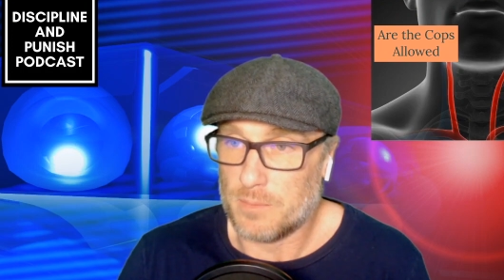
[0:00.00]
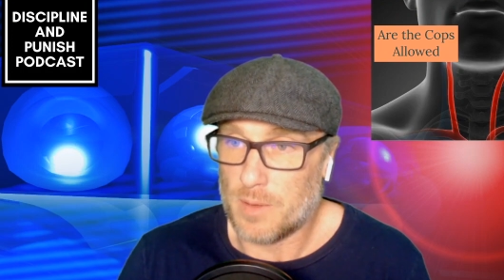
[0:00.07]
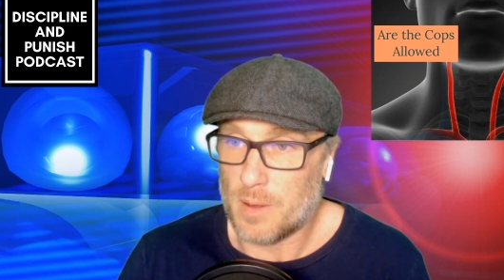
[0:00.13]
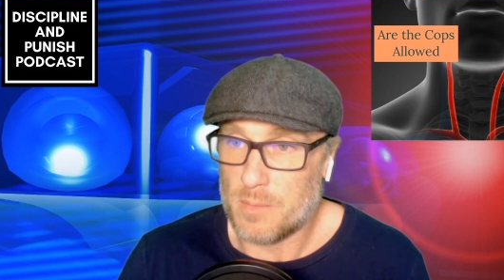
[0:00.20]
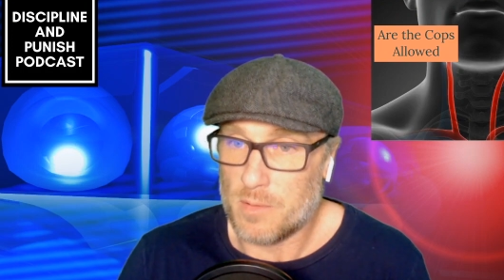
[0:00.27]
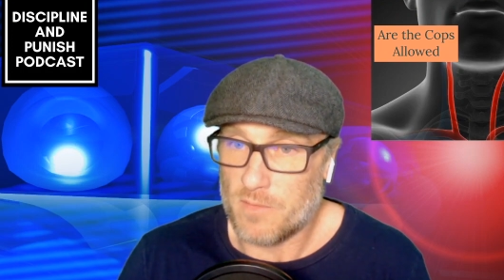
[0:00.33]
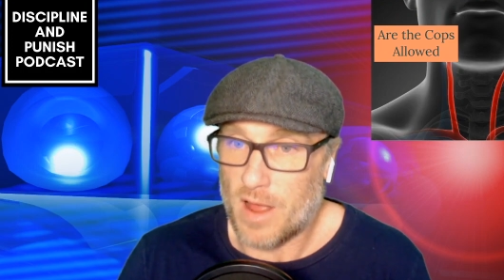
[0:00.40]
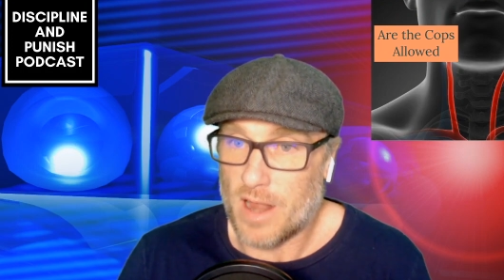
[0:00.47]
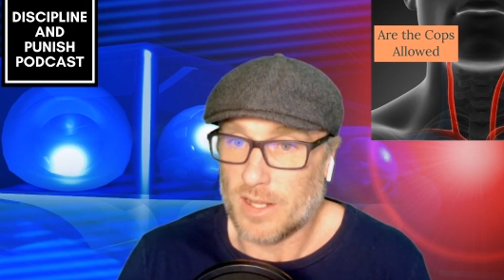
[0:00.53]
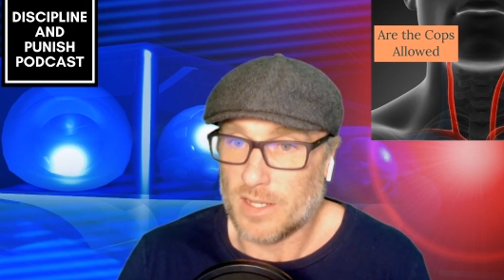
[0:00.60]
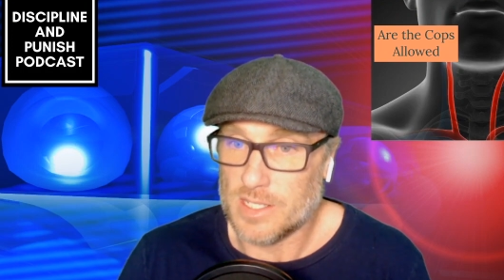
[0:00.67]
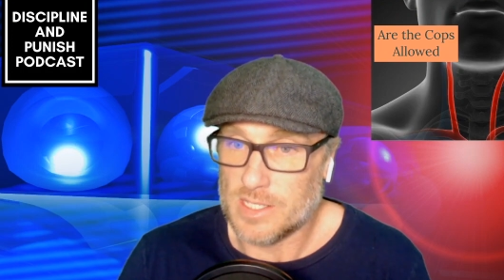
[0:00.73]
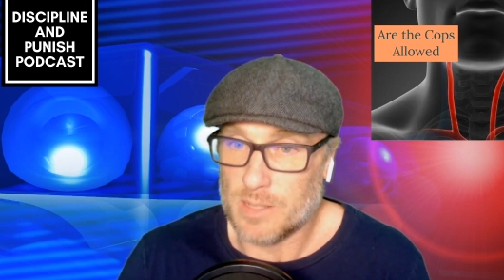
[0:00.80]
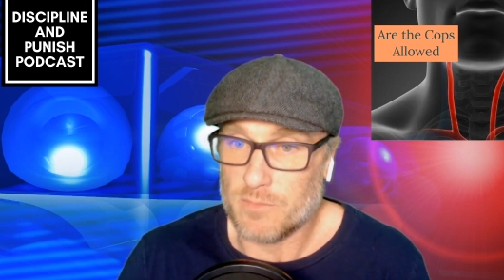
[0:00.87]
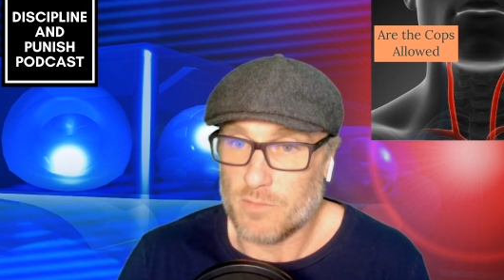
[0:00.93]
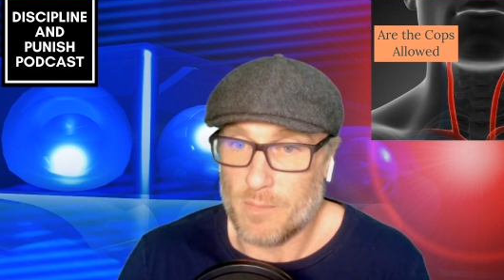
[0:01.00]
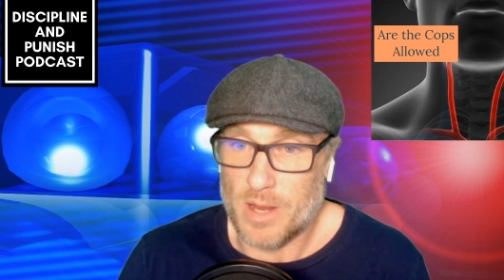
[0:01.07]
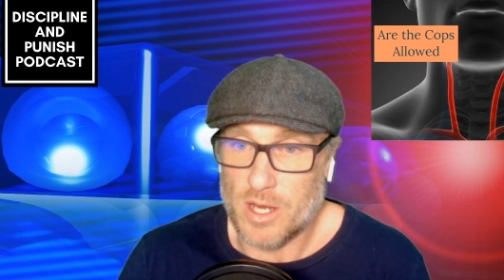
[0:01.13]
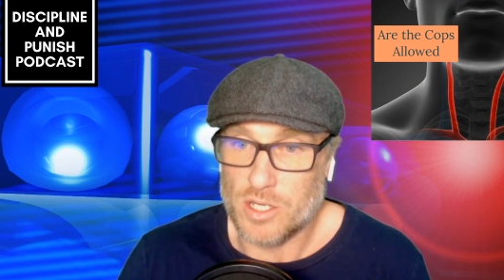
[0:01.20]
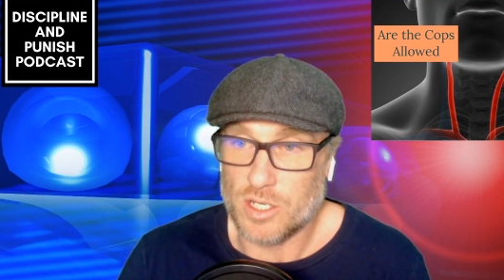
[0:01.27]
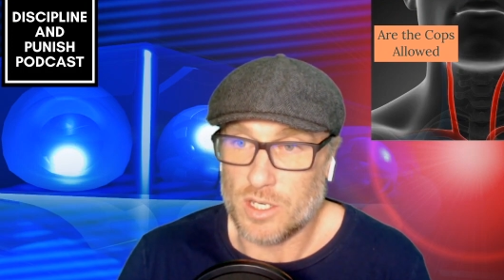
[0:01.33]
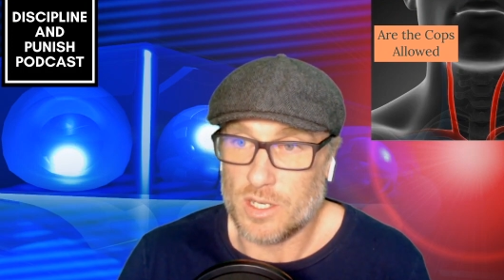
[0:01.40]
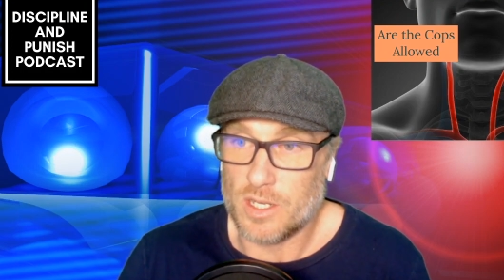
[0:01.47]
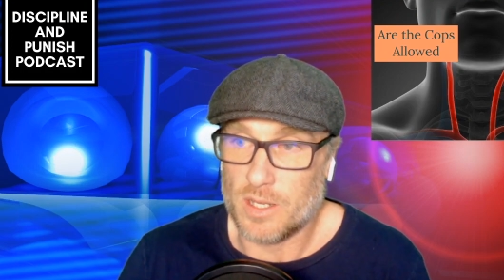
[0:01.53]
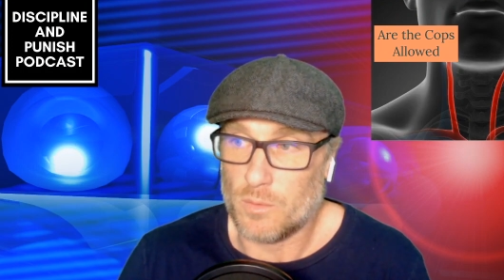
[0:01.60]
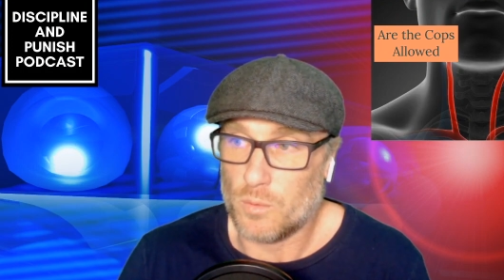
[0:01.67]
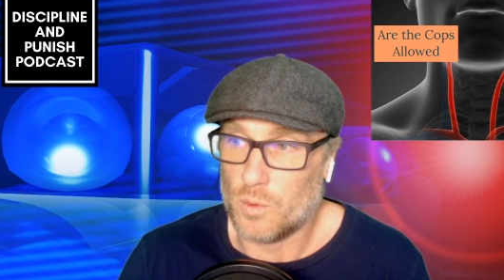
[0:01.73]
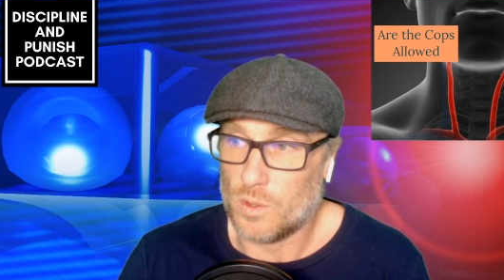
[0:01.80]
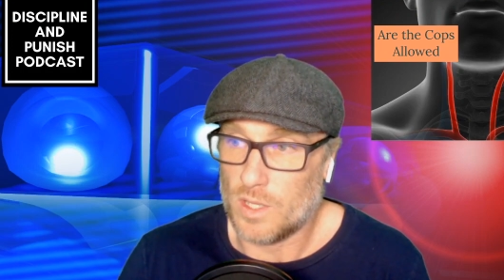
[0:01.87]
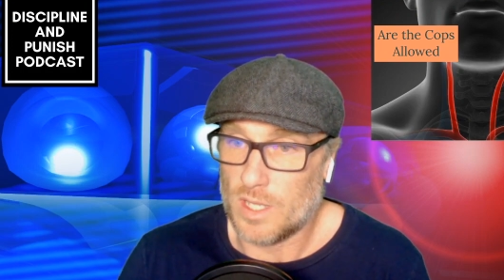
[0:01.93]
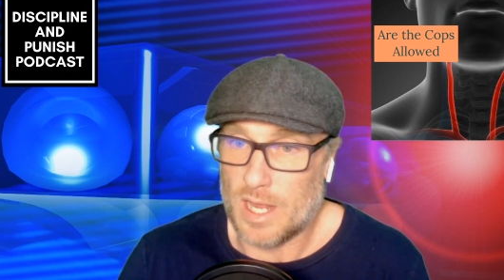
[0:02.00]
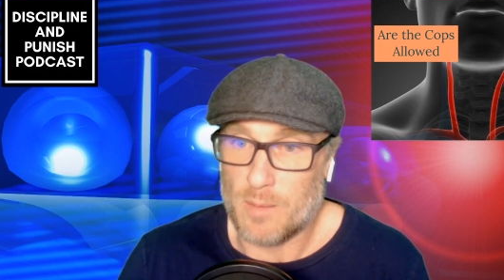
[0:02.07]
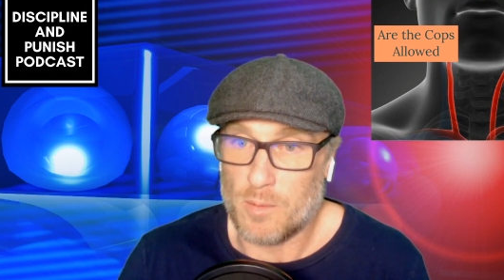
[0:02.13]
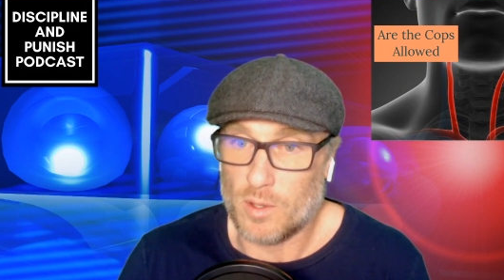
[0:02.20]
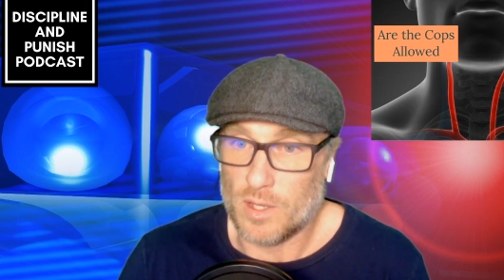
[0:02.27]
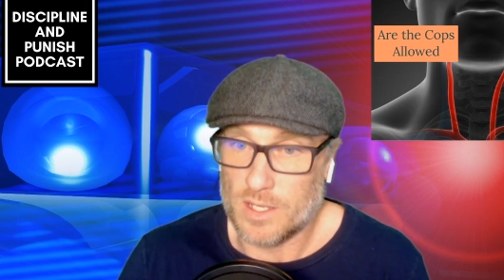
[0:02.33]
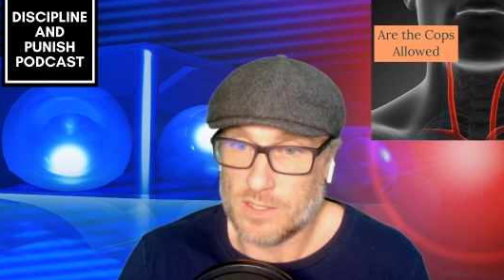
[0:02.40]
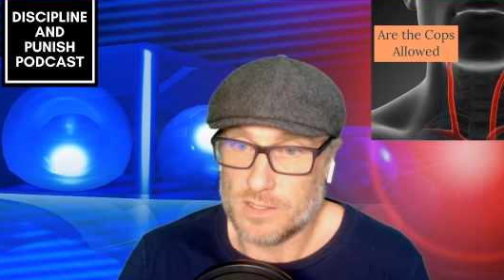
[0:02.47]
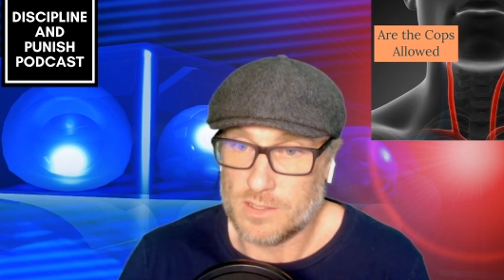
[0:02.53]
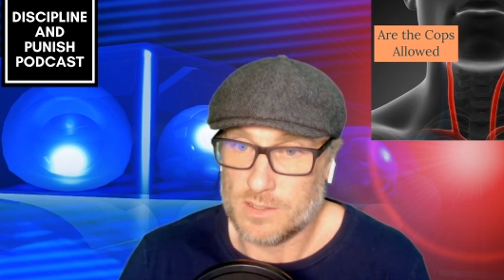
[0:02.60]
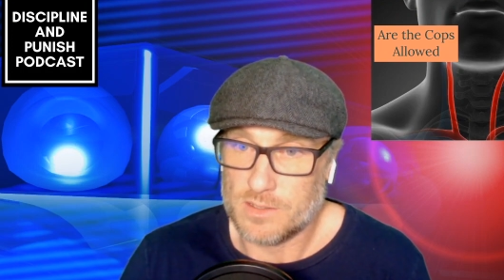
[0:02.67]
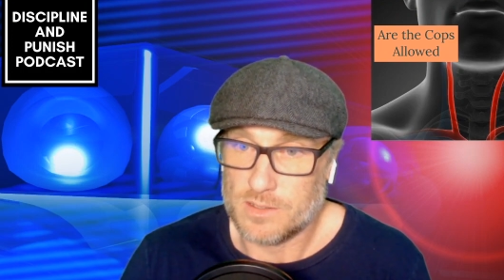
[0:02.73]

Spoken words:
by providing this information, it will enable us,